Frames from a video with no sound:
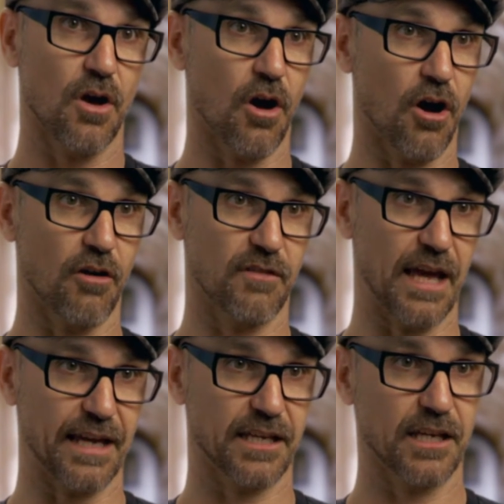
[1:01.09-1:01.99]
of
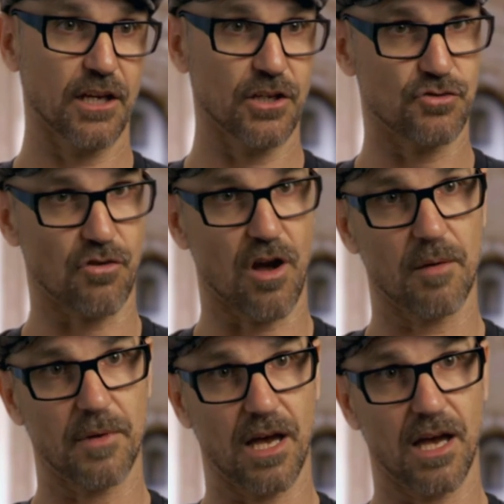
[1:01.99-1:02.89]
like
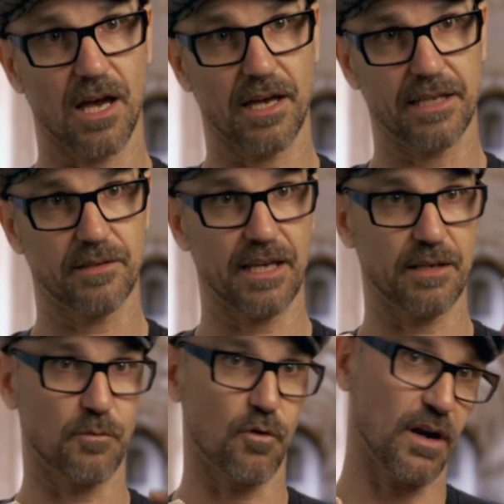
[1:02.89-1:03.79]
drama and
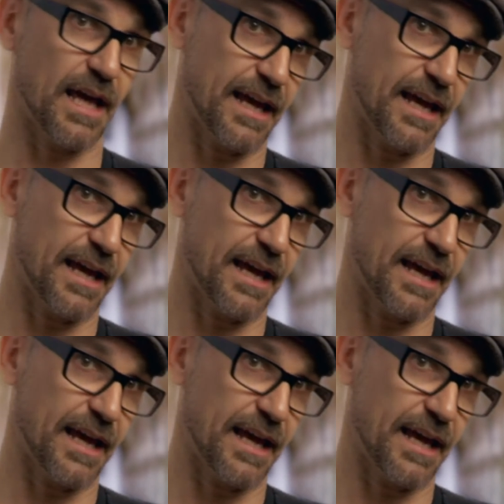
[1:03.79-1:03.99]
and more